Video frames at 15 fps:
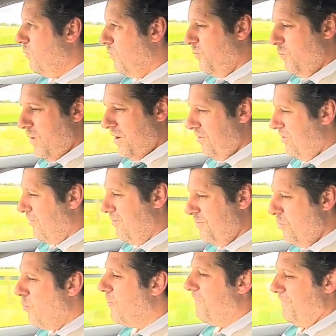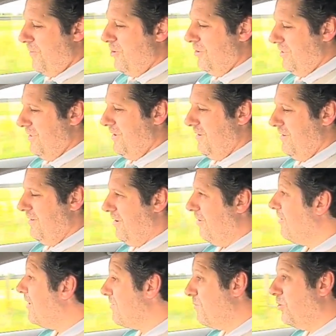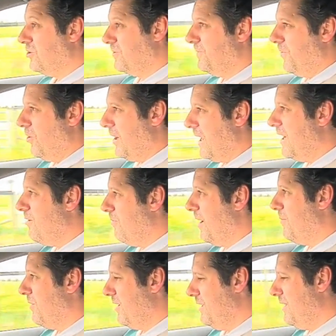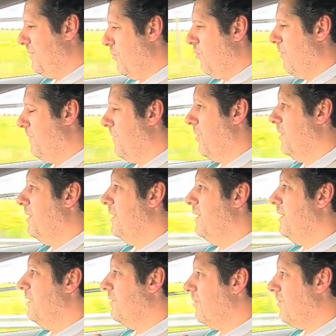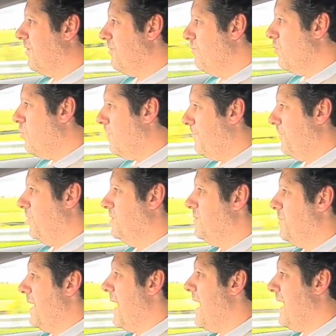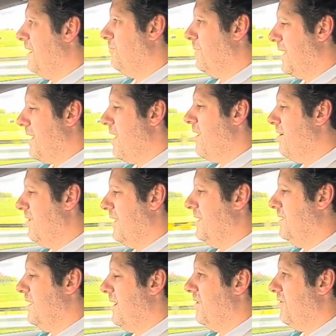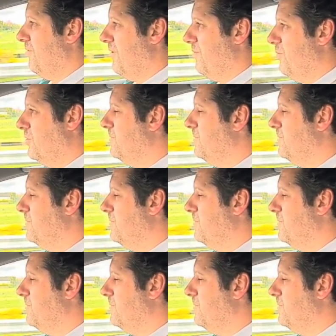where there's more fun, or as much fun anyway, but I think more fun. There's as more fun to be had with cars like this, or as much